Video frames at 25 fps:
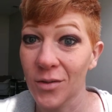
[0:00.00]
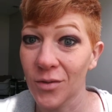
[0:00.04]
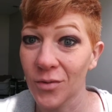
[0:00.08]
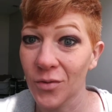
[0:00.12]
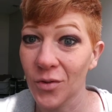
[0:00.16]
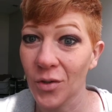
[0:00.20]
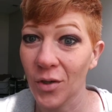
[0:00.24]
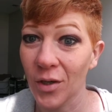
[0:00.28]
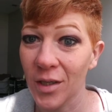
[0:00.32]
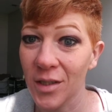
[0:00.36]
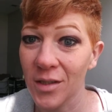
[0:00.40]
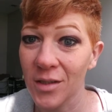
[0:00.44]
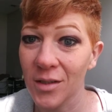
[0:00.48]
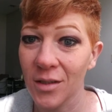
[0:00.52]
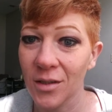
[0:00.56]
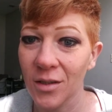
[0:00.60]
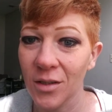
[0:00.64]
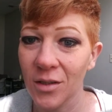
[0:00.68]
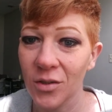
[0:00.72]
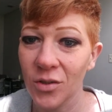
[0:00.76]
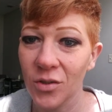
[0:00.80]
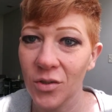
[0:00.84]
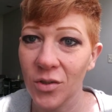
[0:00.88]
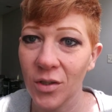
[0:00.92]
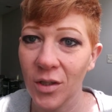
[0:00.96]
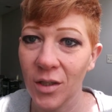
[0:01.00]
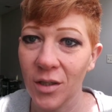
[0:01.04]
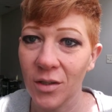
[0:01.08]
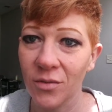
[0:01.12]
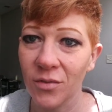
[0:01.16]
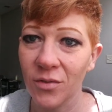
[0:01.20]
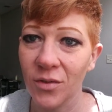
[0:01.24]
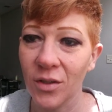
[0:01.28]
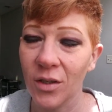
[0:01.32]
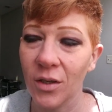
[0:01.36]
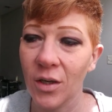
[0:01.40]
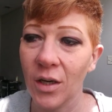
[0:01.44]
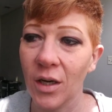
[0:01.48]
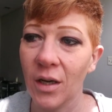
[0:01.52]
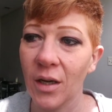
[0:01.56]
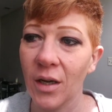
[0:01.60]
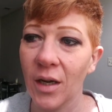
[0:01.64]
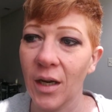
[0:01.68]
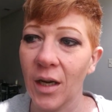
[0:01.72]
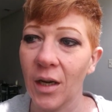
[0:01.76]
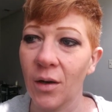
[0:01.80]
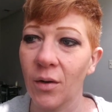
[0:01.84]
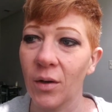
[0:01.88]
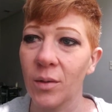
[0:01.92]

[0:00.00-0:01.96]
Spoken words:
craziness, trying to figure out how